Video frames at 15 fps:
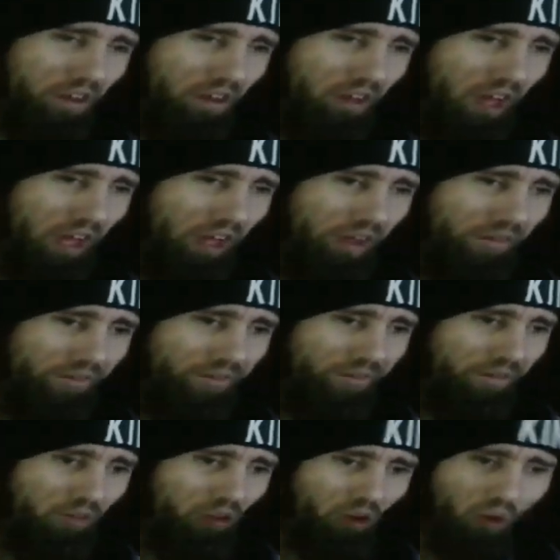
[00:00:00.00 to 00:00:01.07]
They've
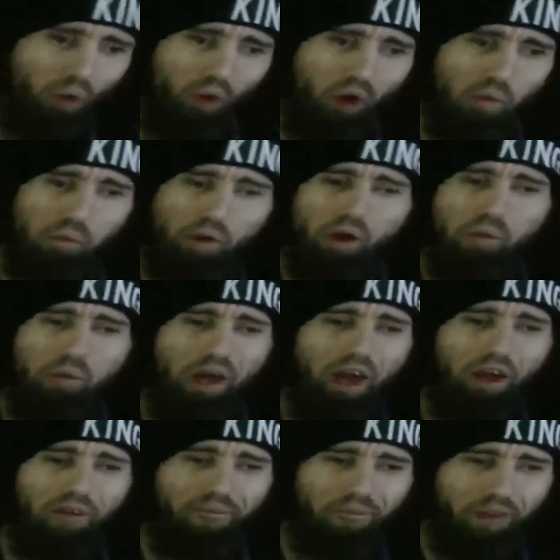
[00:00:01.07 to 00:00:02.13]
tore up our
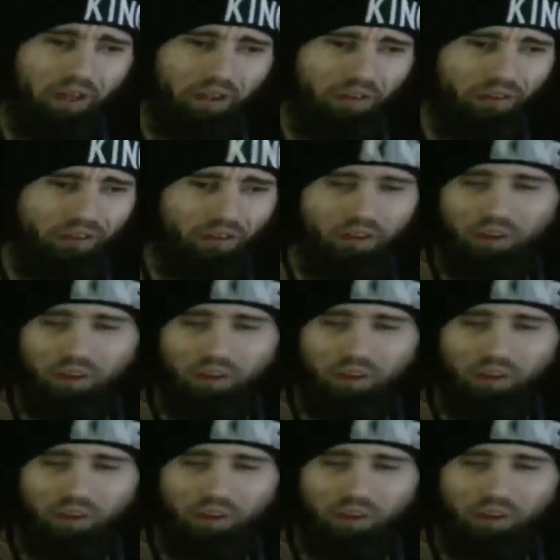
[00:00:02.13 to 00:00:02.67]
back fence,